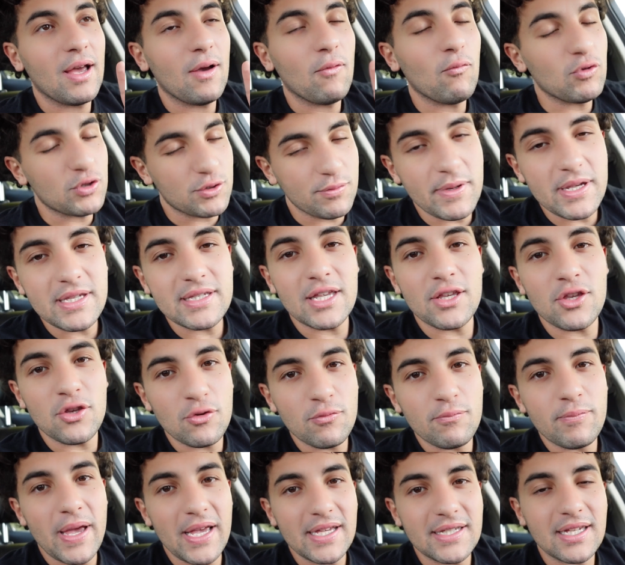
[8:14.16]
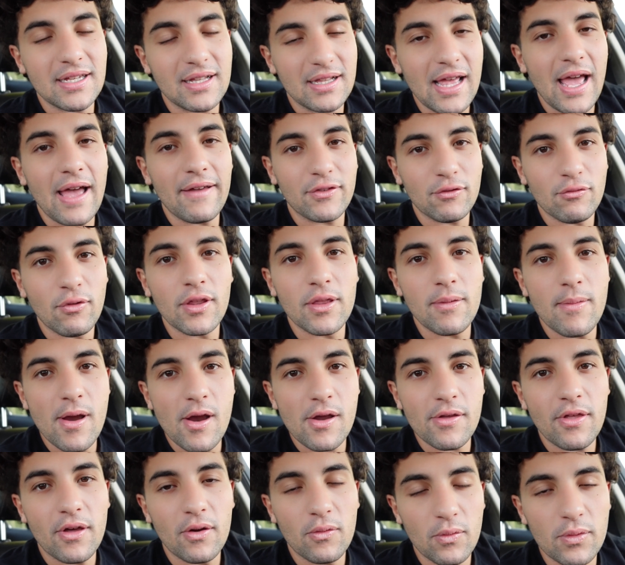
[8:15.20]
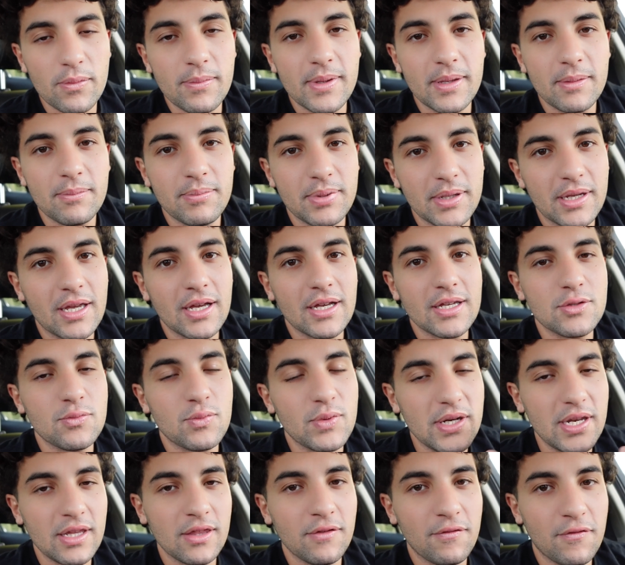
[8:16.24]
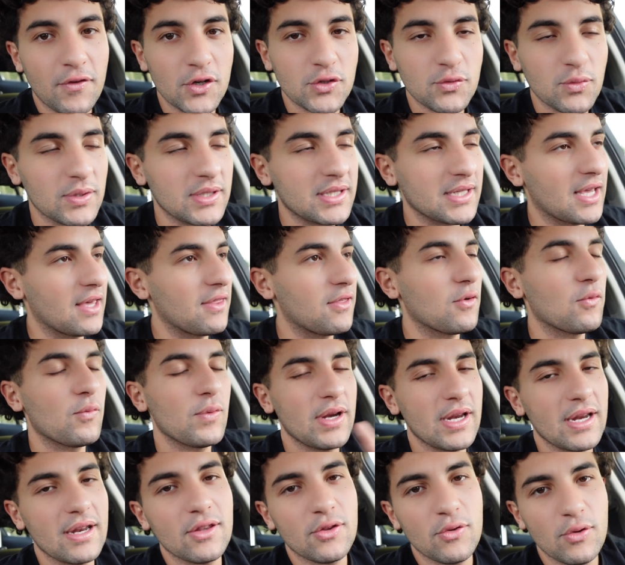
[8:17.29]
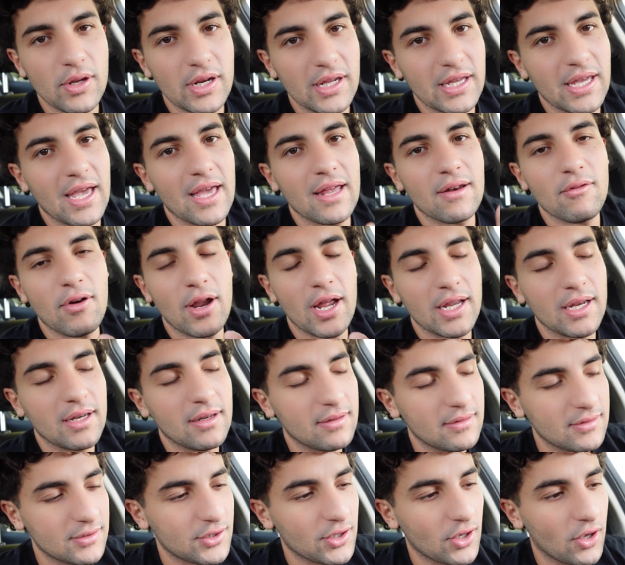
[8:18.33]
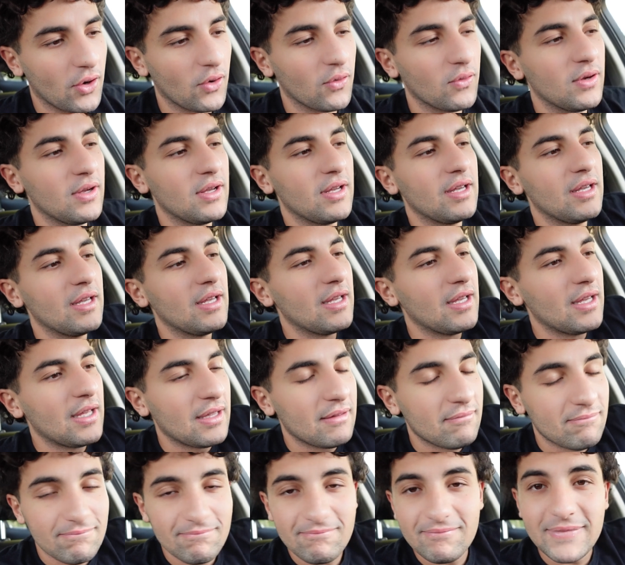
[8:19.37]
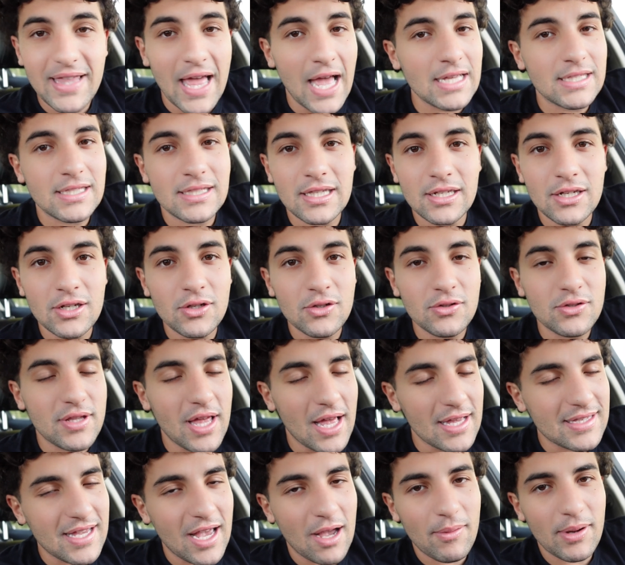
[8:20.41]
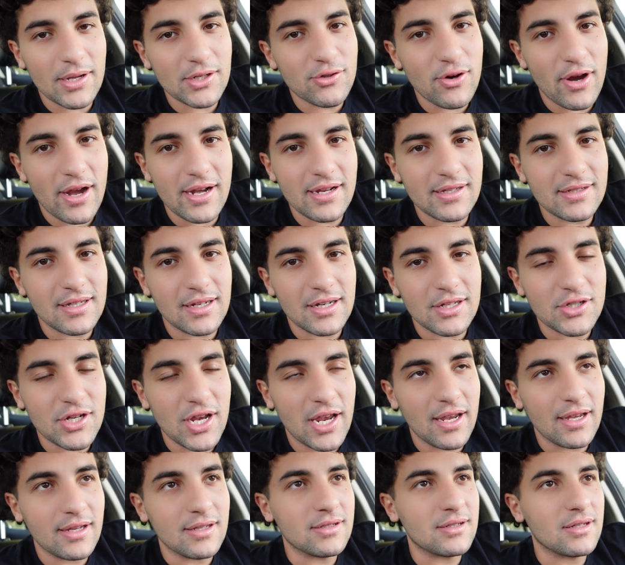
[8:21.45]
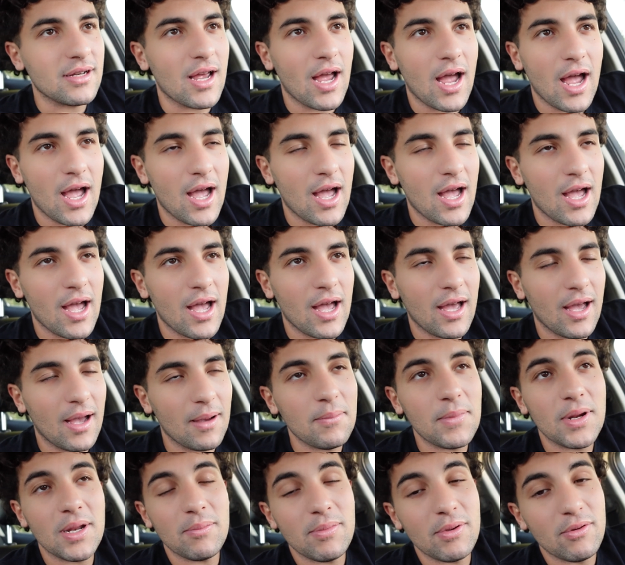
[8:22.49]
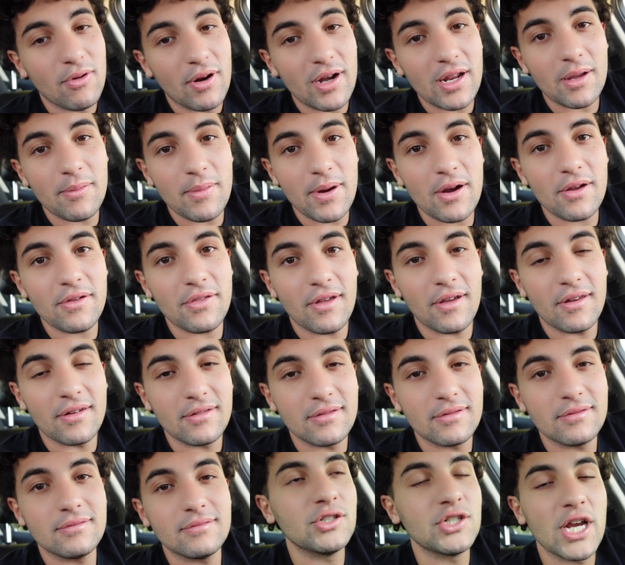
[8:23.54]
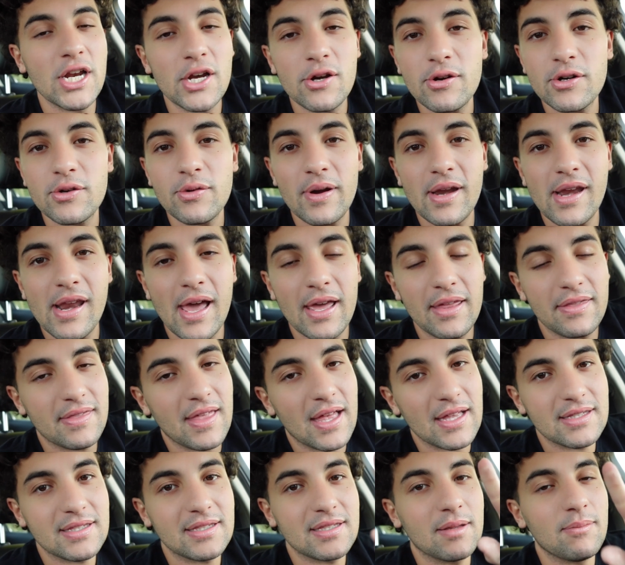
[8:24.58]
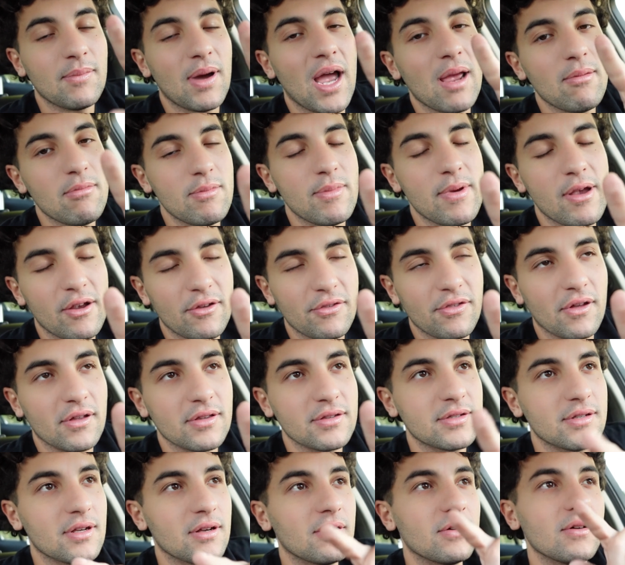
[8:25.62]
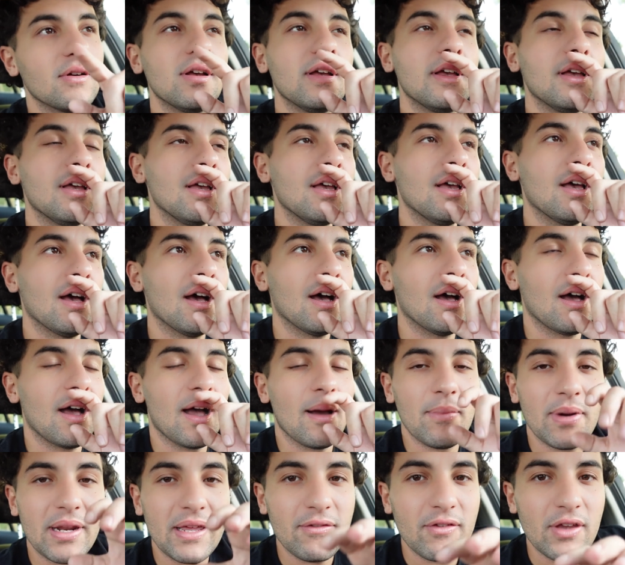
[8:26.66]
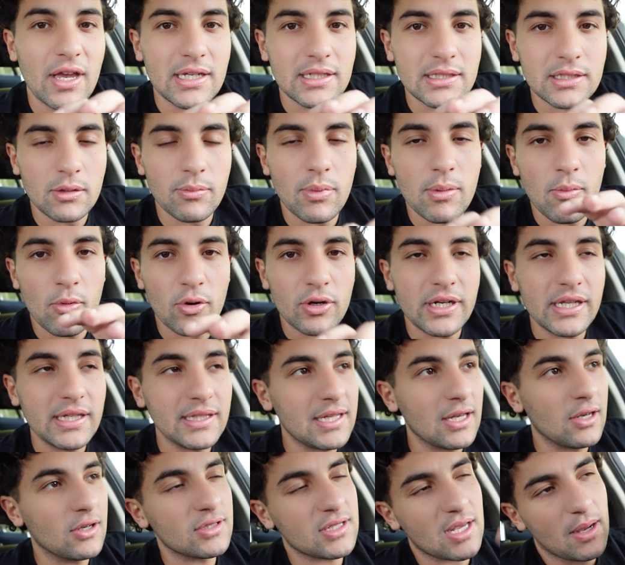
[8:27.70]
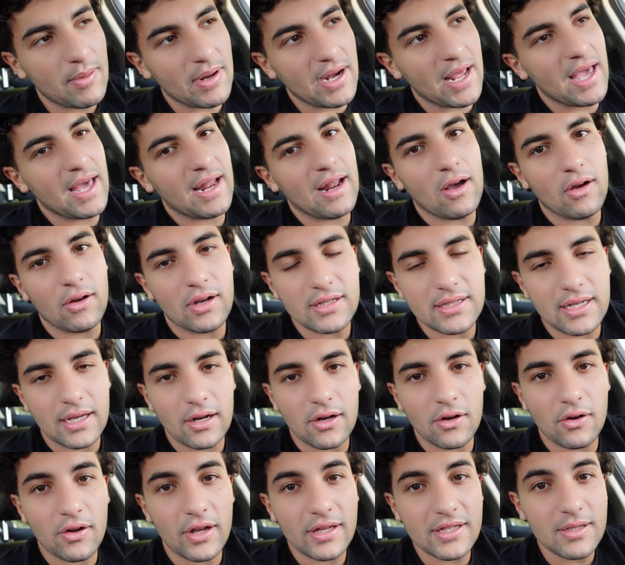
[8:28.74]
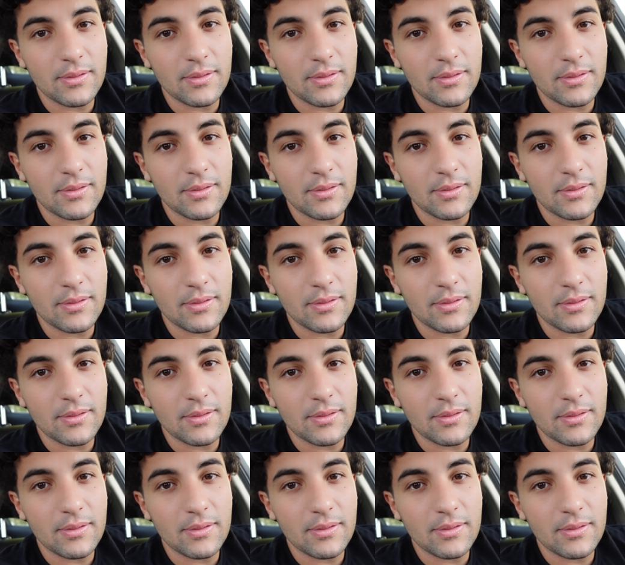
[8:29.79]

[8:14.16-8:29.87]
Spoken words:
which means that you basically have to run the marathon with me because we did the first one together. We need to do it again, right? So that's the news. That's how my training is going to change. I'm going to be running a marathon January 29th. That's the Miami Marathon. So I'm going to give you guys a little bit more details. I'm going to head out because I got to go get